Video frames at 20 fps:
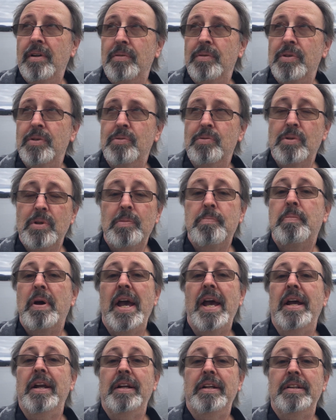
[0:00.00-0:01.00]
was a real
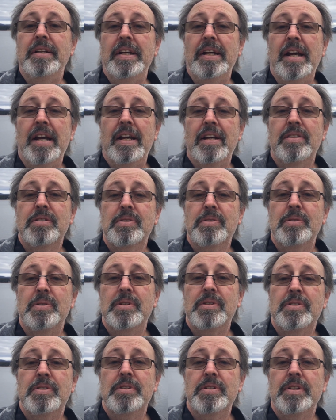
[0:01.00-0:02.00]
pain in the ass
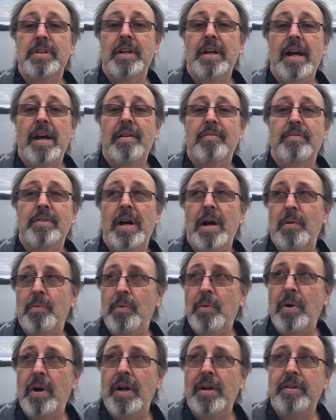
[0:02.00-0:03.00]
because you have not
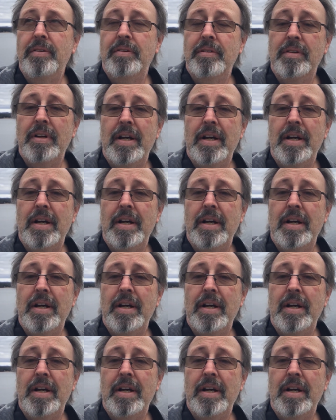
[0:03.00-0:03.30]
one,